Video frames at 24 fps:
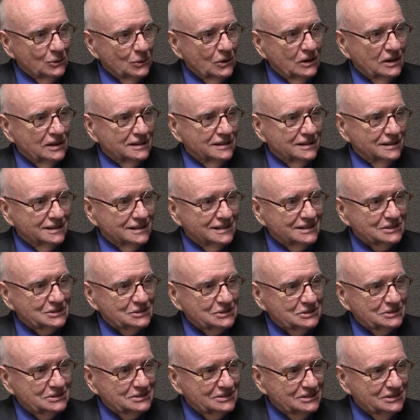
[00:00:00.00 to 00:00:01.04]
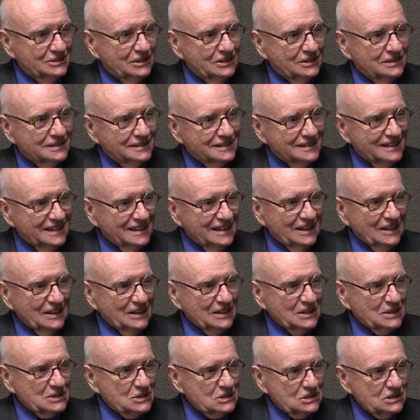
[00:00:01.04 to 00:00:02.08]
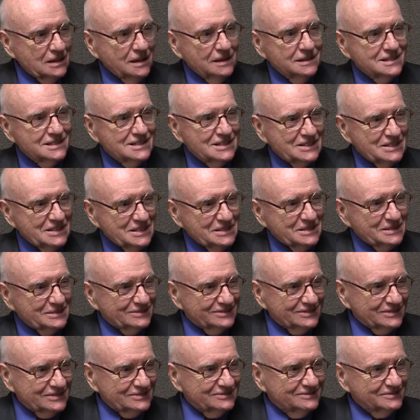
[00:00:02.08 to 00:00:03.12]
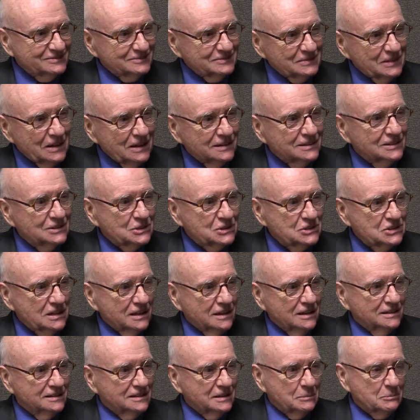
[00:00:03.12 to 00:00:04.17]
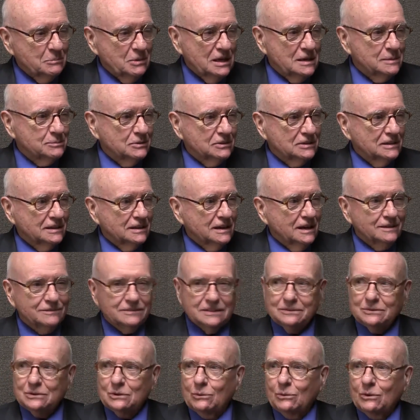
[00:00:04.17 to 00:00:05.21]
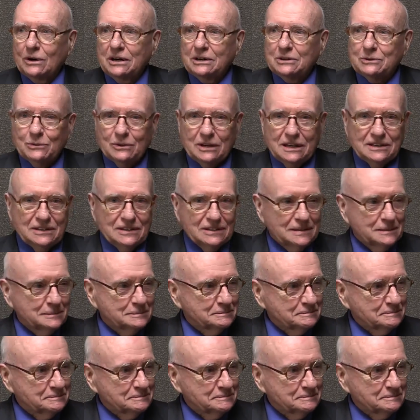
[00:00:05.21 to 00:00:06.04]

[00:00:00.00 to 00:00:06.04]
organized, sensitive, understanding people that I've ever worked with.